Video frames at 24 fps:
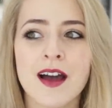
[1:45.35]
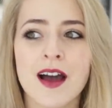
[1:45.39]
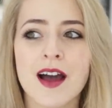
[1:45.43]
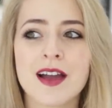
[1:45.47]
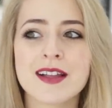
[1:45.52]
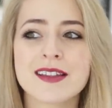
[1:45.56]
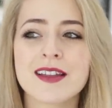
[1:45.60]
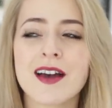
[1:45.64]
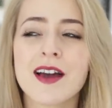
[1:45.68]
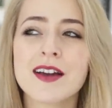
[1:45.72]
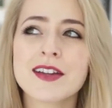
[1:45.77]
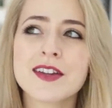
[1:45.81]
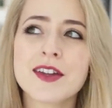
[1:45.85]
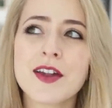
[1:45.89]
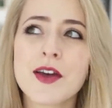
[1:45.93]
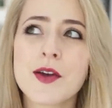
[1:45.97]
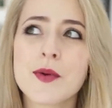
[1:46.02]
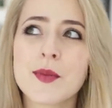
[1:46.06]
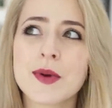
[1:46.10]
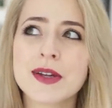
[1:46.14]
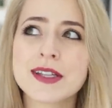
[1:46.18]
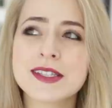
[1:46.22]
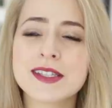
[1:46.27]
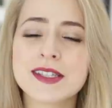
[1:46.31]
I don't
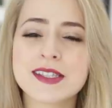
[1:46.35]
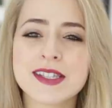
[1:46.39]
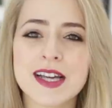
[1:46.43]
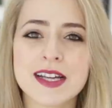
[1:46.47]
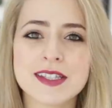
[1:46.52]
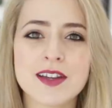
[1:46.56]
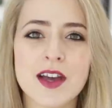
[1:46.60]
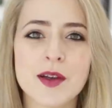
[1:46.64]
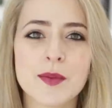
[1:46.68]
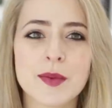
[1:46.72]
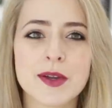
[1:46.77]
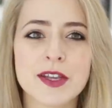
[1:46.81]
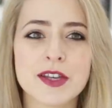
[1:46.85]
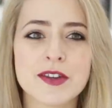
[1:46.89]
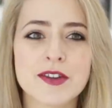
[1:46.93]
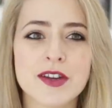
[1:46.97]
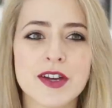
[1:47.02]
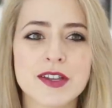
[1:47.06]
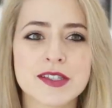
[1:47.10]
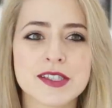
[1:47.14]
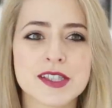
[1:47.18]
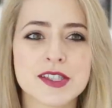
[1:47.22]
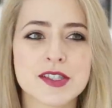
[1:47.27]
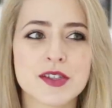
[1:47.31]
know, winter's that time when you
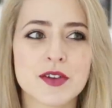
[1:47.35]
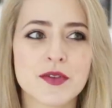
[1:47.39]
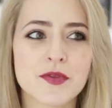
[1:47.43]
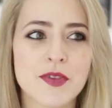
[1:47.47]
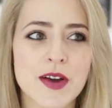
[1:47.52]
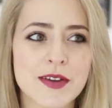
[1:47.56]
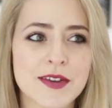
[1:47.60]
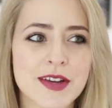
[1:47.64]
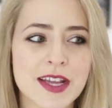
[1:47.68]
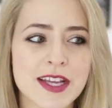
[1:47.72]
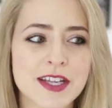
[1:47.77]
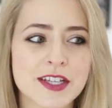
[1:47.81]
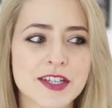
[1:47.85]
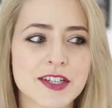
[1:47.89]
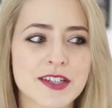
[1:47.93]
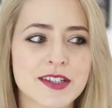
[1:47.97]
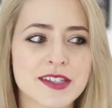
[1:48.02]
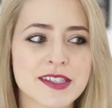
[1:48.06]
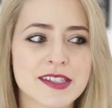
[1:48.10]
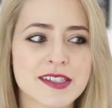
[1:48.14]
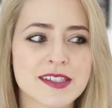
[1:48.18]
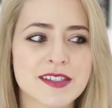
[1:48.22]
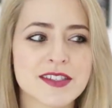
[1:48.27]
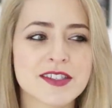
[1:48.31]
notice your foundation
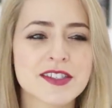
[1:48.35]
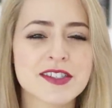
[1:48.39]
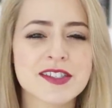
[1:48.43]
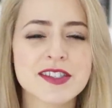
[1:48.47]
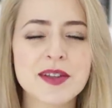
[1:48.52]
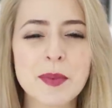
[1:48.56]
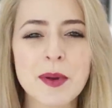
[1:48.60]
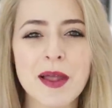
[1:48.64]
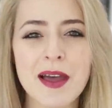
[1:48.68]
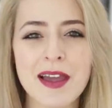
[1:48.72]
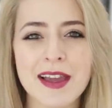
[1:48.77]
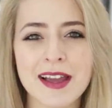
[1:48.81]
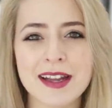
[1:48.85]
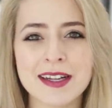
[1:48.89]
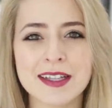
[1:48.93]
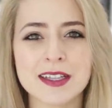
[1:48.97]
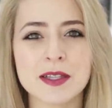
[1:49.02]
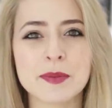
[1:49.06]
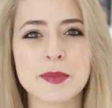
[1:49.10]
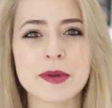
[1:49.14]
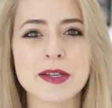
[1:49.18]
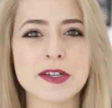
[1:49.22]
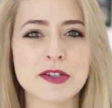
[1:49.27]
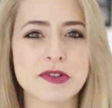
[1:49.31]
is just applying a
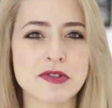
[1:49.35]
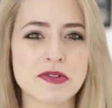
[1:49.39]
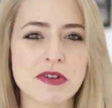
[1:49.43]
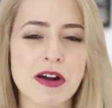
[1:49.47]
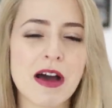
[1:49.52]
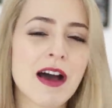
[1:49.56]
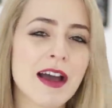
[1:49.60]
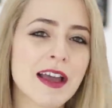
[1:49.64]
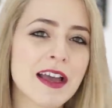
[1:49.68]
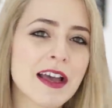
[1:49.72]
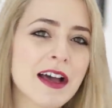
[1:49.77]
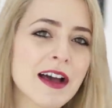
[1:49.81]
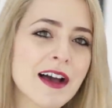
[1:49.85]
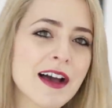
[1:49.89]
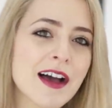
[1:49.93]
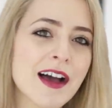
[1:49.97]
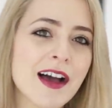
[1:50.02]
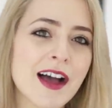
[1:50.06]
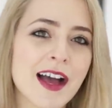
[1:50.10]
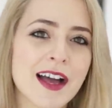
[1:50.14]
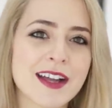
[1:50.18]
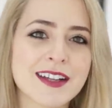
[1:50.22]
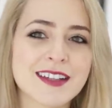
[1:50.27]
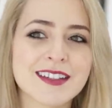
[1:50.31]
little bit
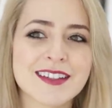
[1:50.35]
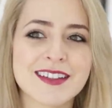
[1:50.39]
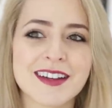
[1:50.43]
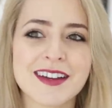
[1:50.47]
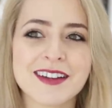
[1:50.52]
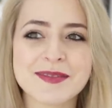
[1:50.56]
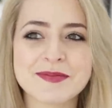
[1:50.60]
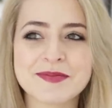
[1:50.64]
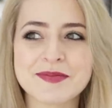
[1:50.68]
drier and